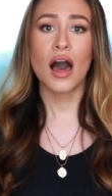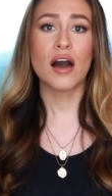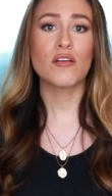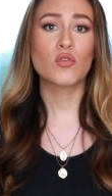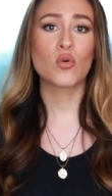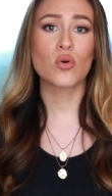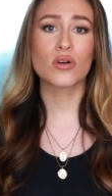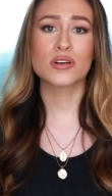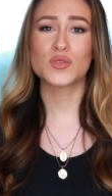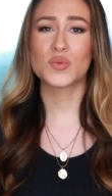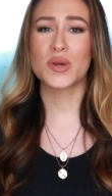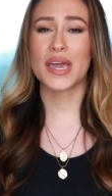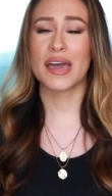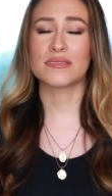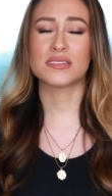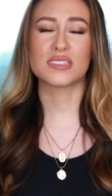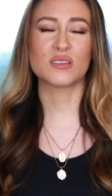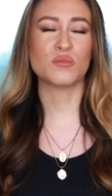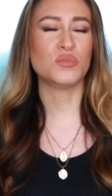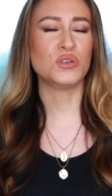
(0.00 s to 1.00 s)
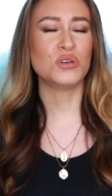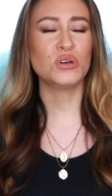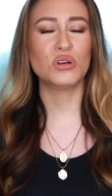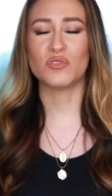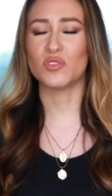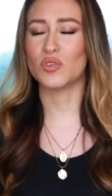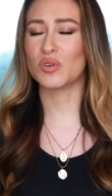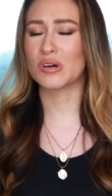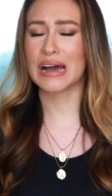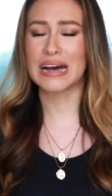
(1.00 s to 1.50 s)
Of course, we have some
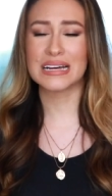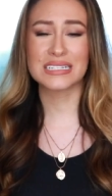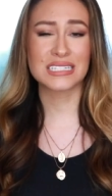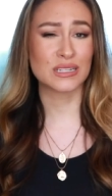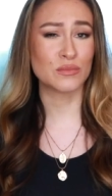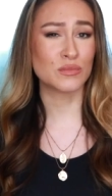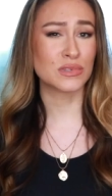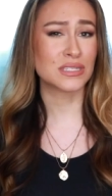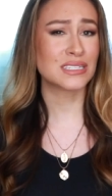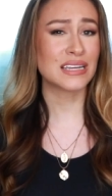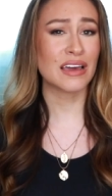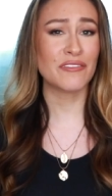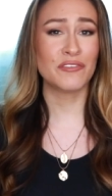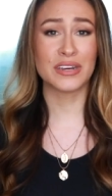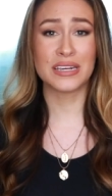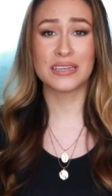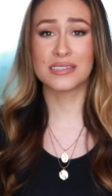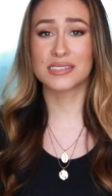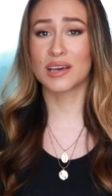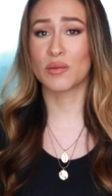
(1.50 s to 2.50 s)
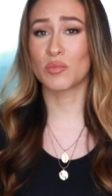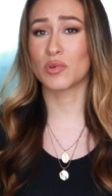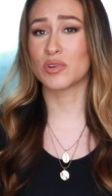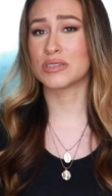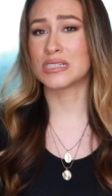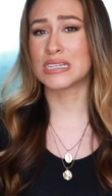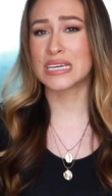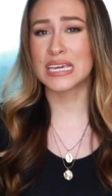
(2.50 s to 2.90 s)
beautiful custom Stephanie Summers